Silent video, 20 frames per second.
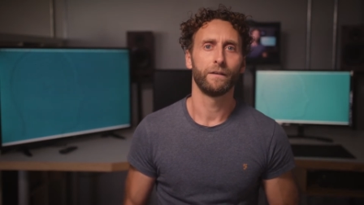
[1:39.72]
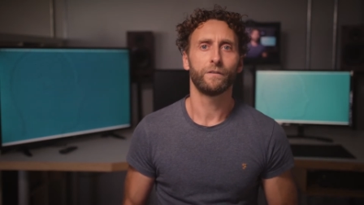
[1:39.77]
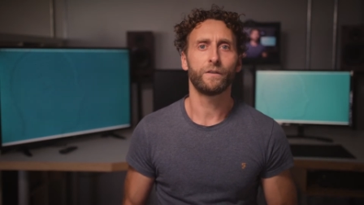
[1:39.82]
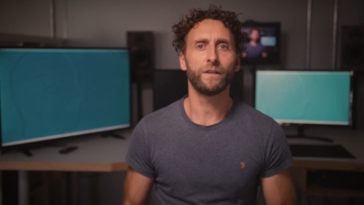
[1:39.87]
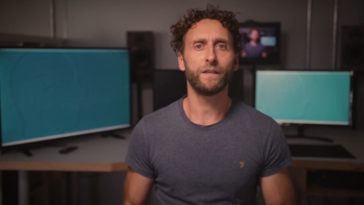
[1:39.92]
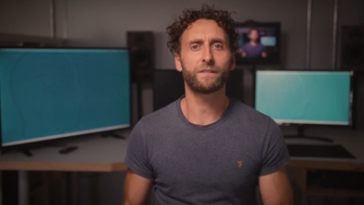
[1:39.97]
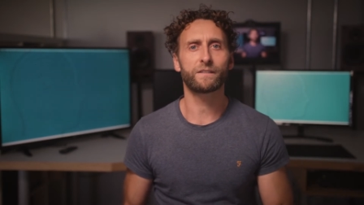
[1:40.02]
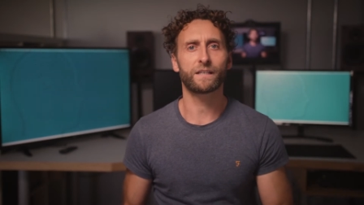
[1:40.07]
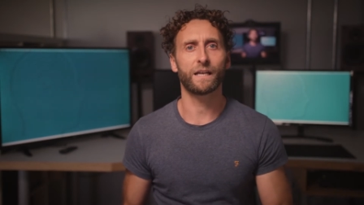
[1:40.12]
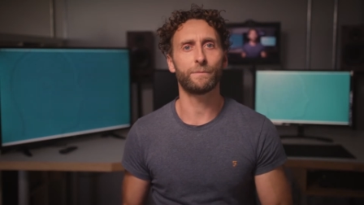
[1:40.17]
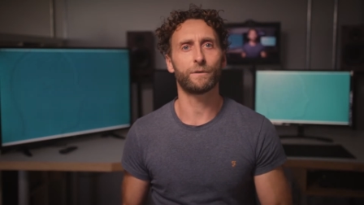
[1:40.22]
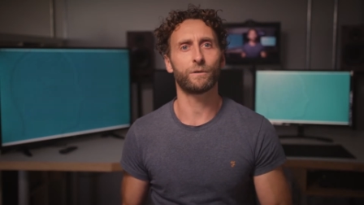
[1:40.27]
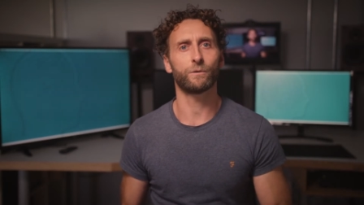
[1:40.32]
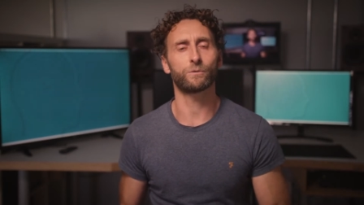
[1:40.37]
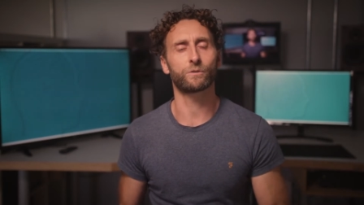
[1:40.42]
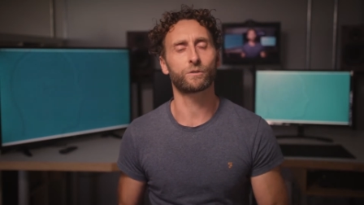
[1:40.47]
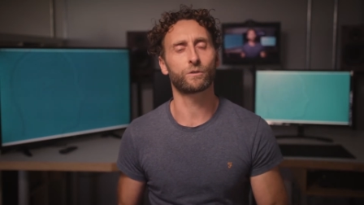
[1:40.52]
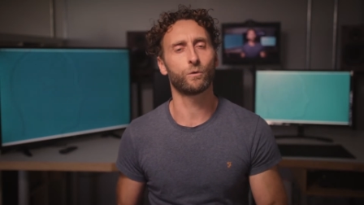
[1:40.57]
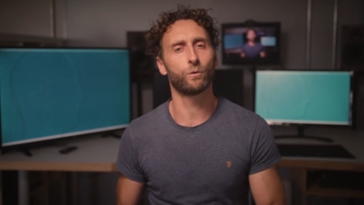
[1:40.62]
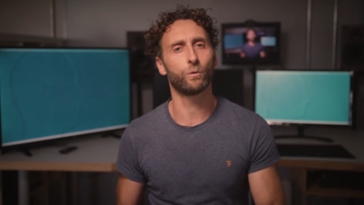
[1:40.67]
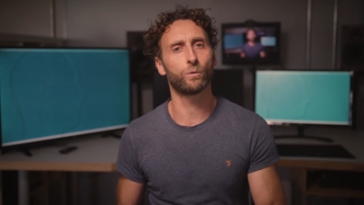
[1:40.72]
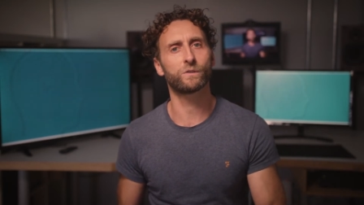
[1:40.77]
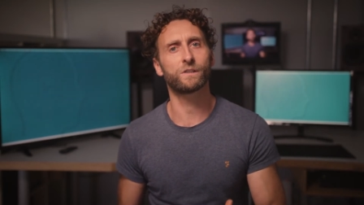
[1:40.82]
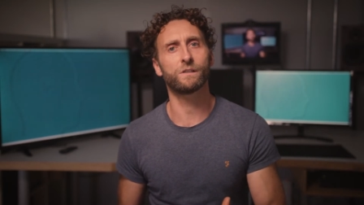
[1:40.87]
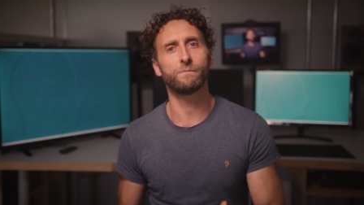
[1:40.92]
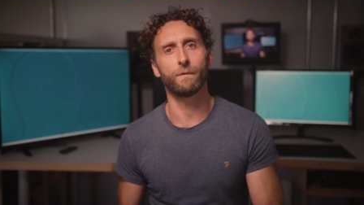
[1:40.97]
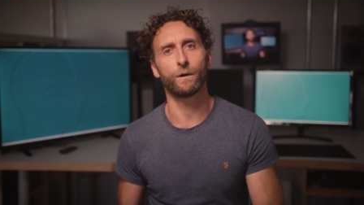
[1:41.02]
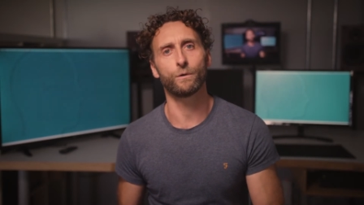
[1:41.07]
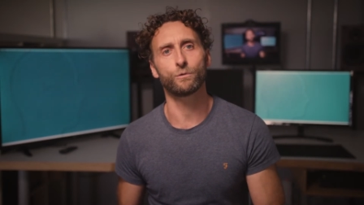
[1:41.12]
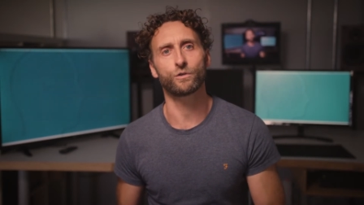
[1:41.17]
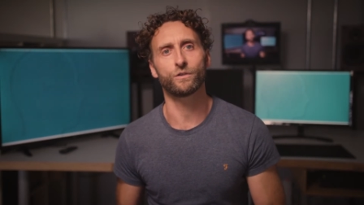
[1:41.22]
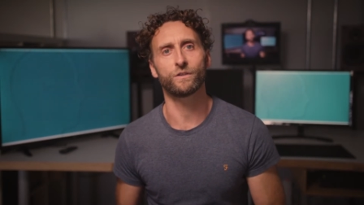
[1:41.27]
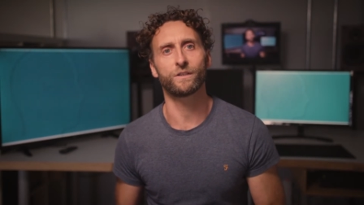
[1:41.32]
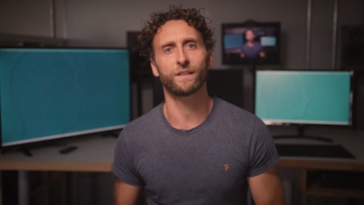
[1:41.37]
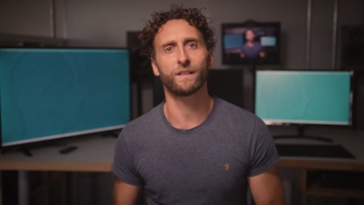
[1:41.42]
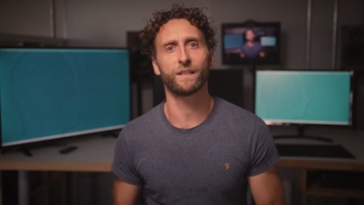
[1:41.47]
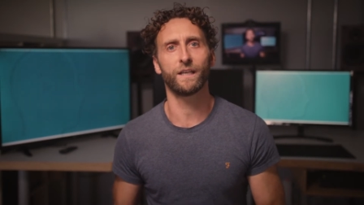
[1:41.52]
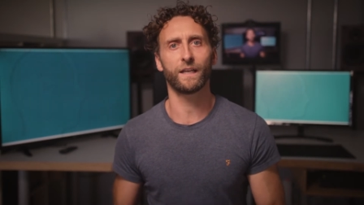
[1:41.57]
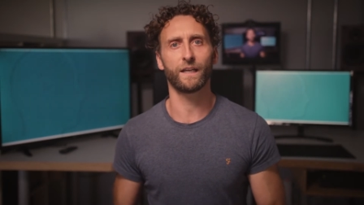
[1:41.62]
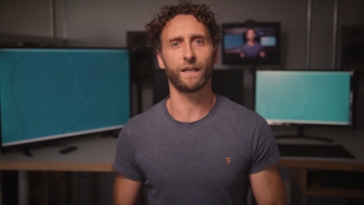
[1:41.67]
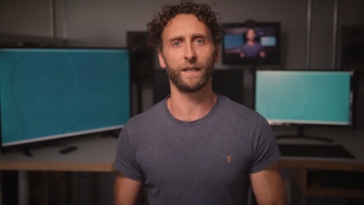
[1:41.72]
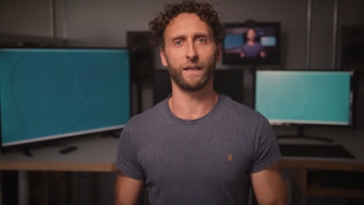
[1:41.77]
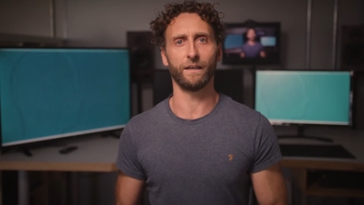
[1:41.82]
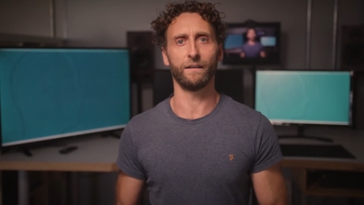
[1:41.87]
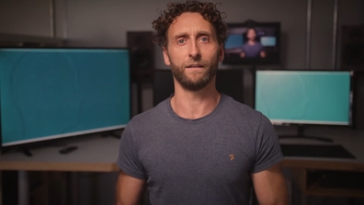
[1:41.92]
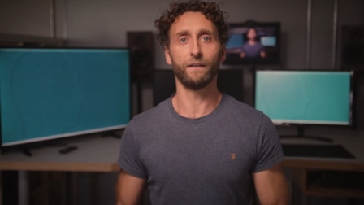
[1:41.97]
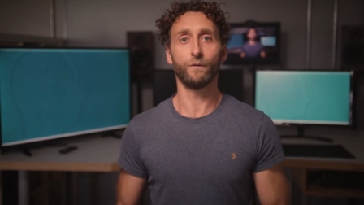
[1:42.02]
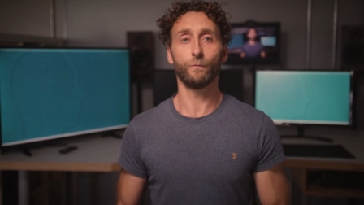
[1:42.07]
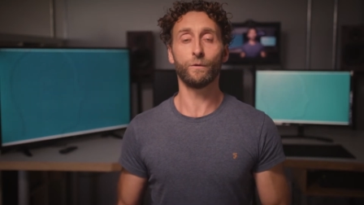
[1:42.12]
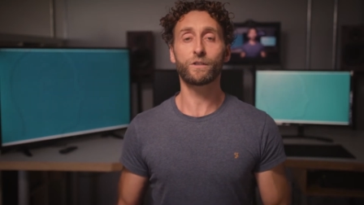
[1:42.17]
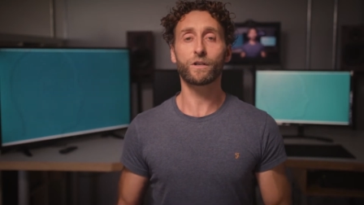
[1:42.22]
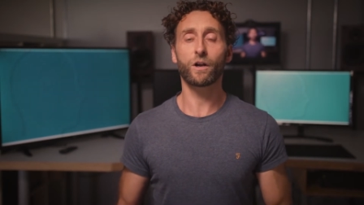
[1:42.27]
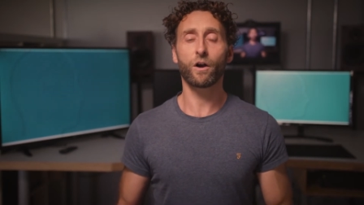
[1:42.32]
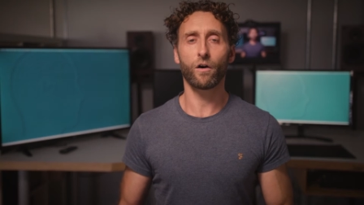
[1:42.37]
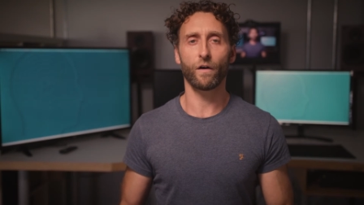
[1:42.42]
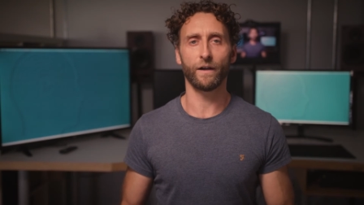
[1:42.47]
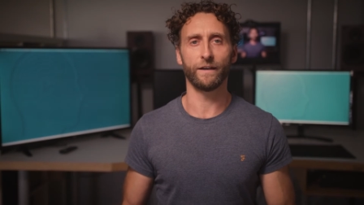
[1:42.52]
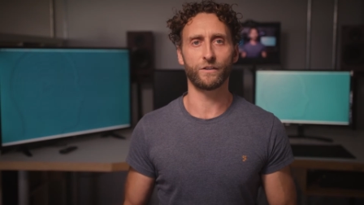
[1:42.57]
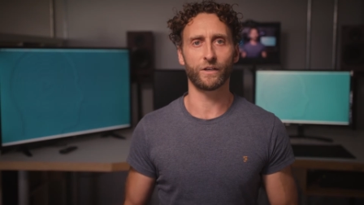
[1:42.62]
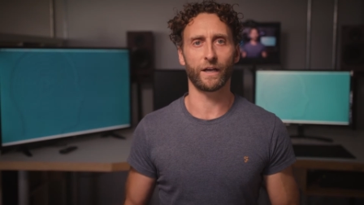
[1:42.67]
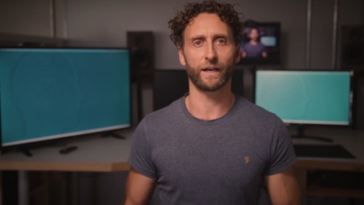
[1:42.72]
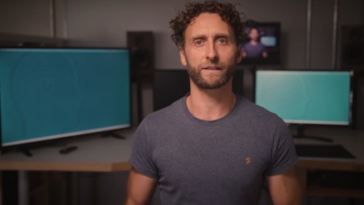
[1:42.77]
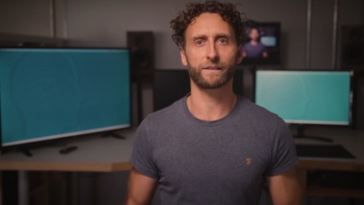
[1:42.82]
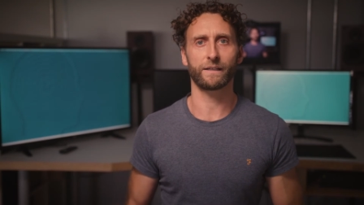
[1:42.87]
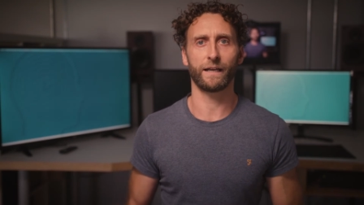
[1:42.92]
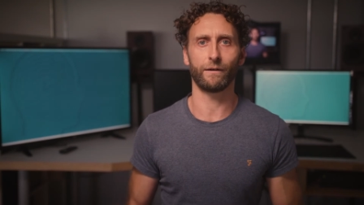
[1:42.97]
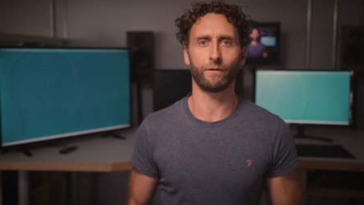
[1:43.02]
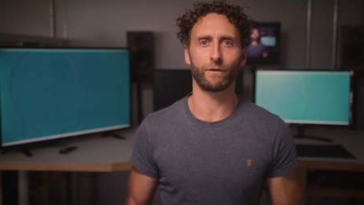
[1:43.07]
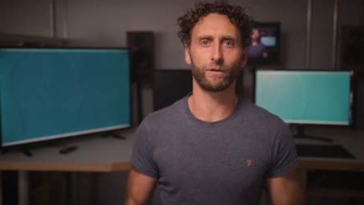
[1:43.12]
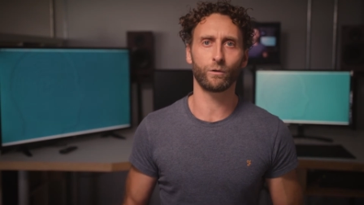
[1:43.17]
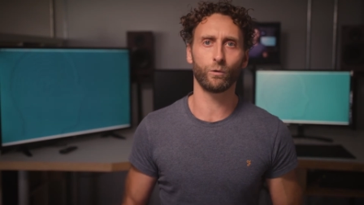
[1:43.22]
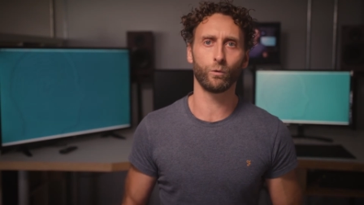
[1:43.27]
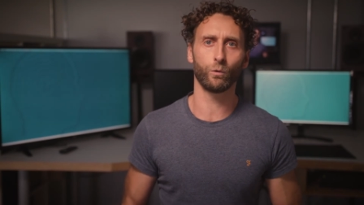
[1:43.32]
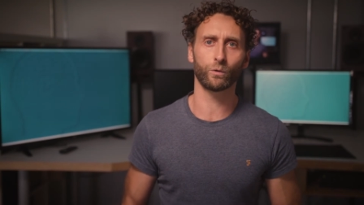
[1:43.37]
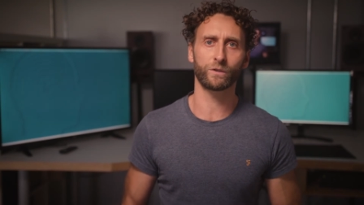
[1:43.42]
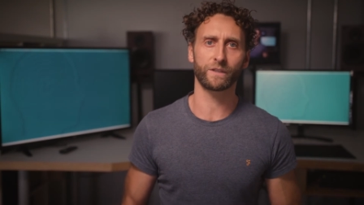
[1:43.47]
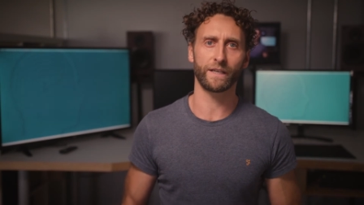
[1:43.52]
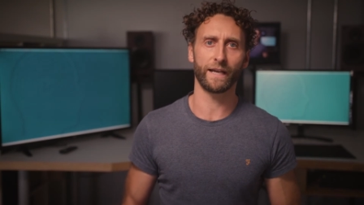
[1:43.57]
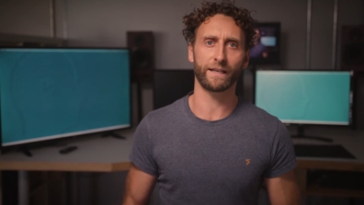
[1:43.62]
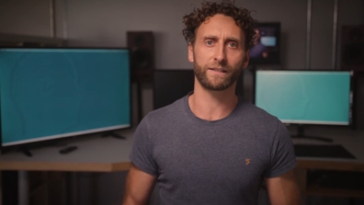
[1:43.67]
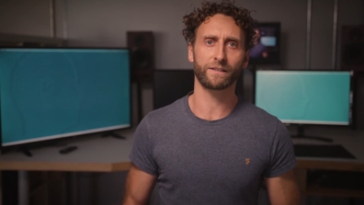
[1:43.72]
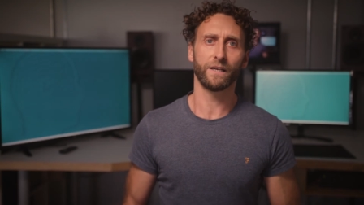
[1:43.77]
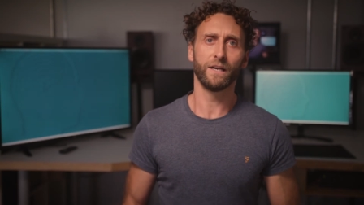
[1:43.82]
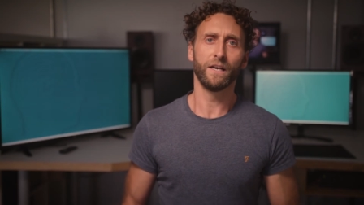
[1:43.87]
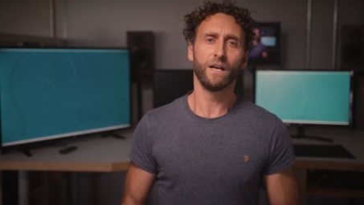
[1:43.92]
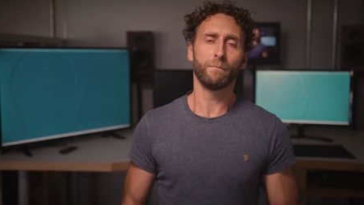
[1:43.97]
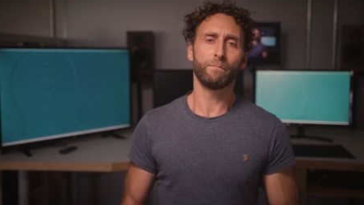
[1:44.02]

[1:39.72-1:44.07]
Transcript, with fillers: These chemicals cause emotion to kick in, which hijacks our cortex,